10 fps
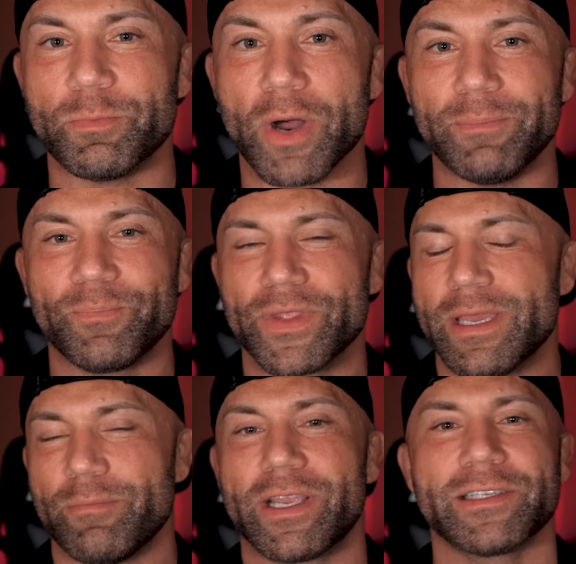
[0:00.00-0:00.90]

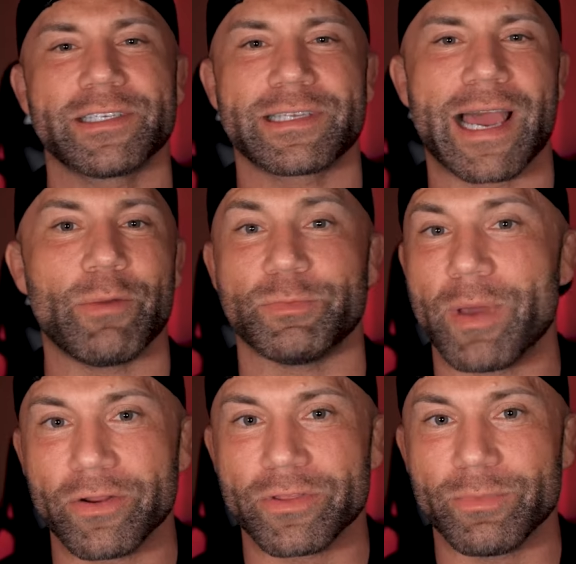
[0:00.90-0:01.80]
but because this guy was
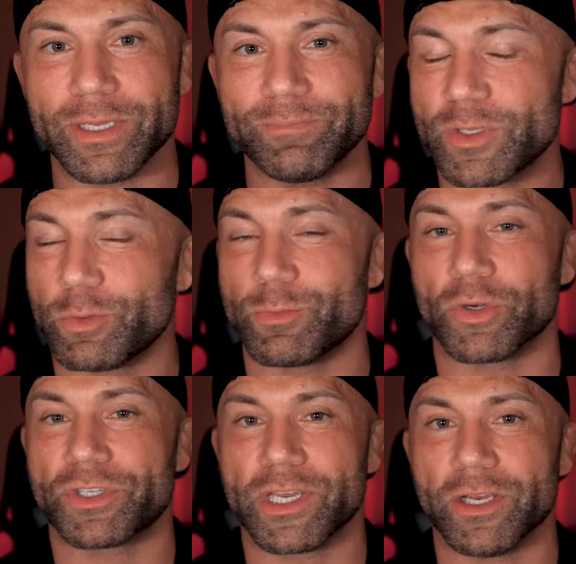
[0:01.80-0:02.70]
better than me, he was
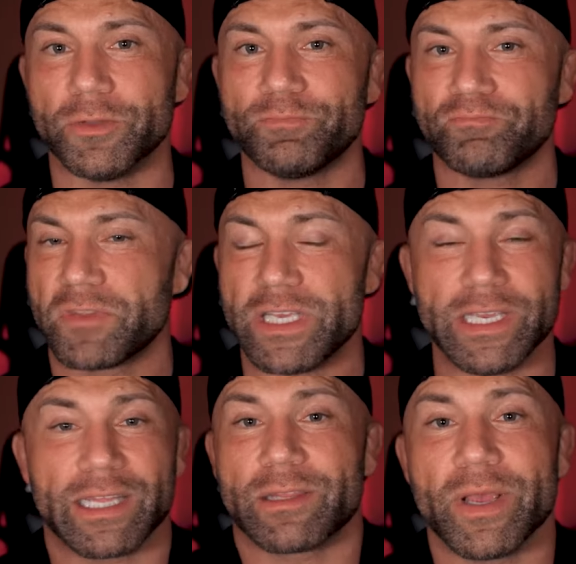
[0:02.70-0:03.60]
more skilled, he
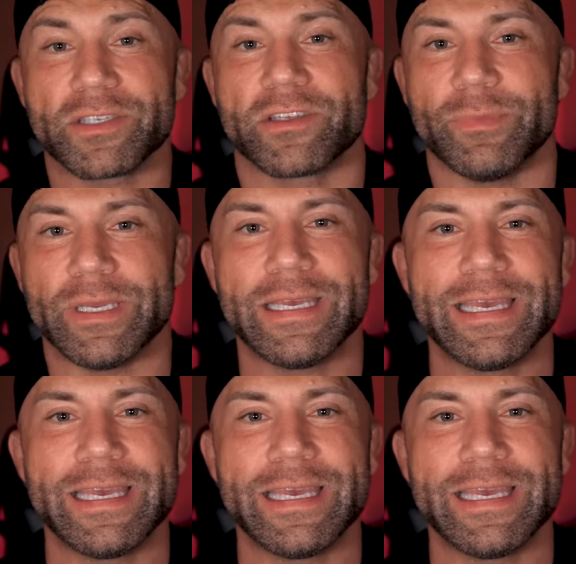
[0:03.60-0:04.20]
got the best of me.